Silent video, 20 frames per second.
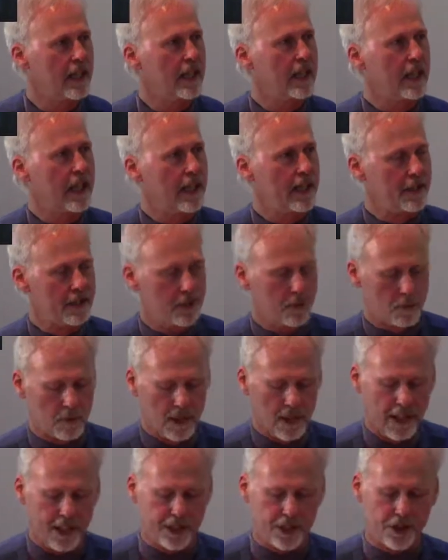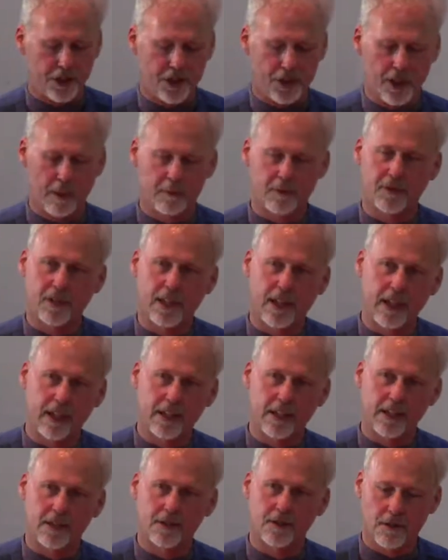and his relationships and
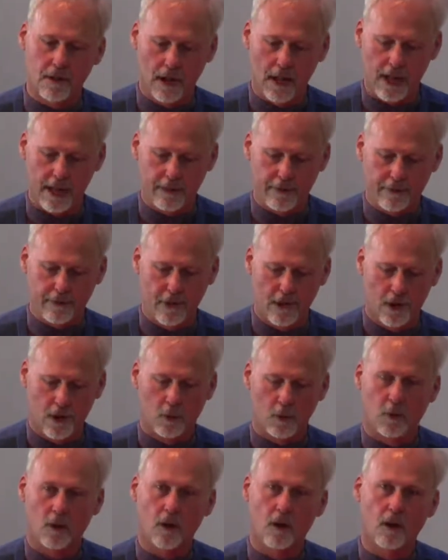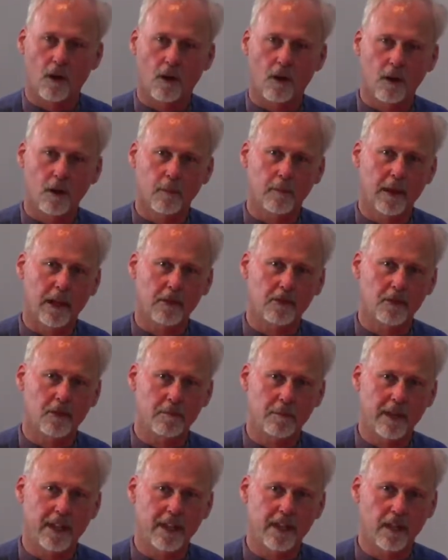his life were all about to
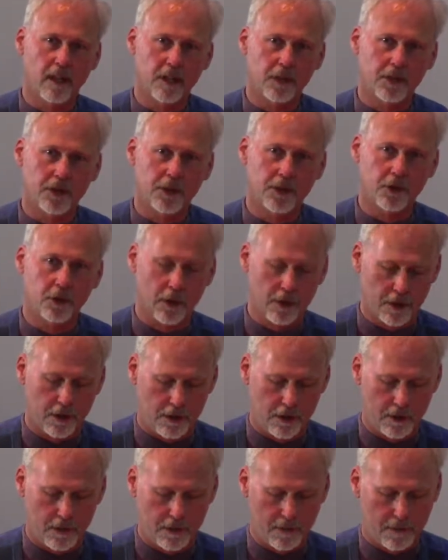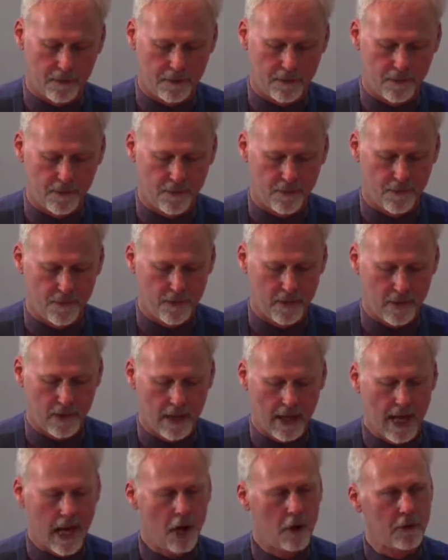be cut short.
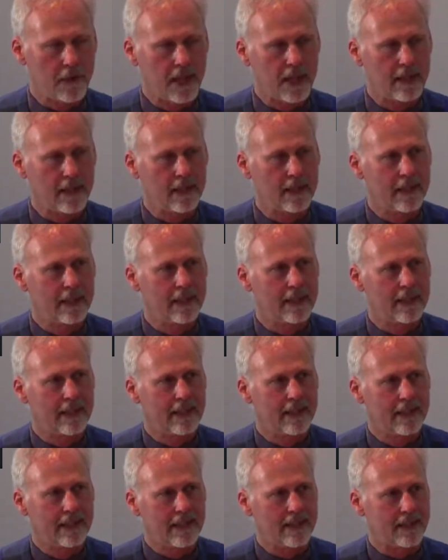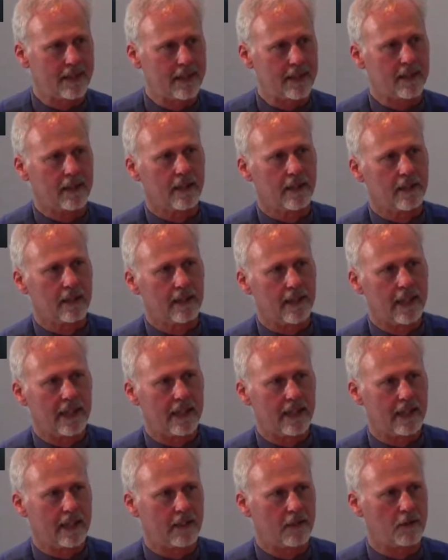How then is it that
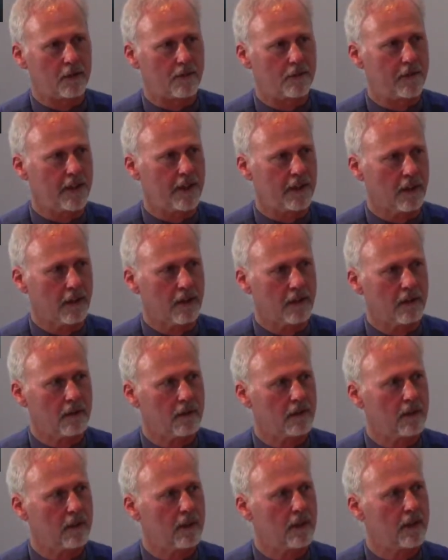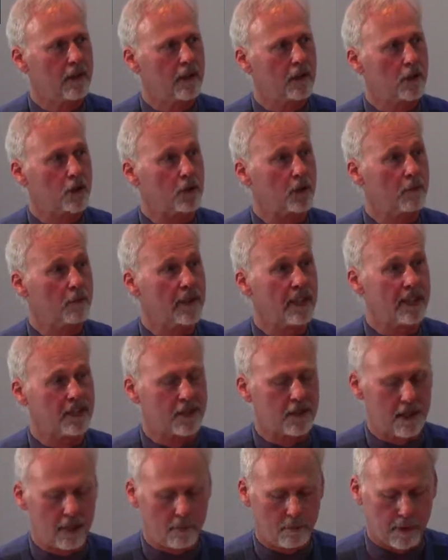he could feel
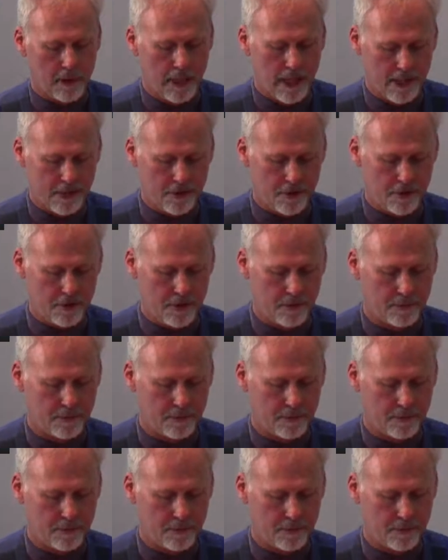tremendously blessed?